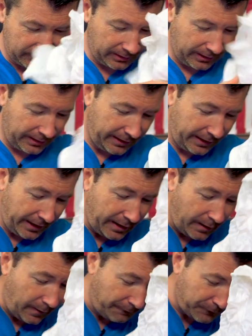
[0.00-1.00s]
And
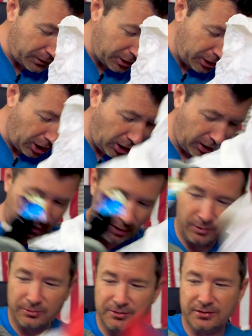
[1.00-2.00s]
now for the
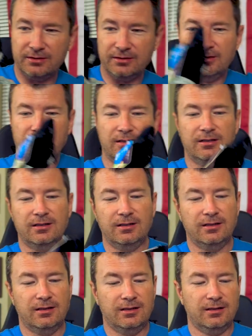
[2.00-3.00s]
doggos.
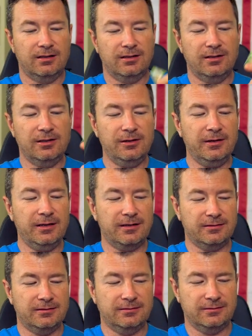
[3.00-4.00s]
Luna!
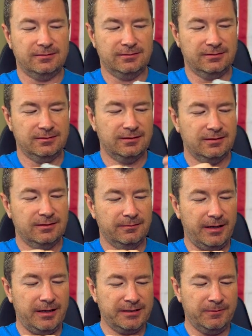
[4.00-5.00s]

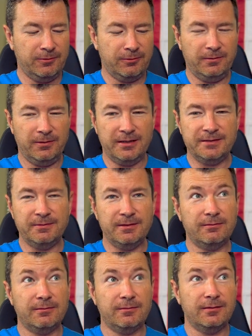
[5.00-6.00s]
Possible replacement?
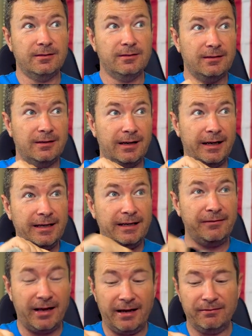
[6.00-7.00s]
I didn't
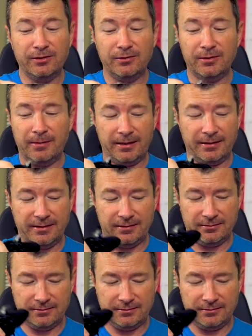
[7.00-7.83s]
even have Luna back then.